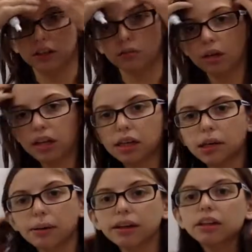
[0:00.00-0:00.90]
way
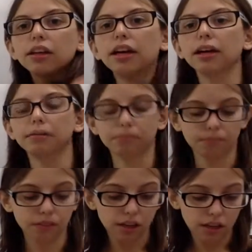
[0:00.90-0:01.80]
back in the day,
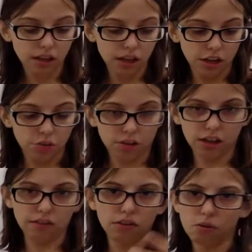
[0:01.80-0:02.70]
and you
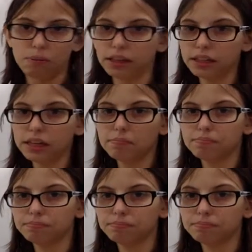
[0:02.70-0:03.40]
think of nobility,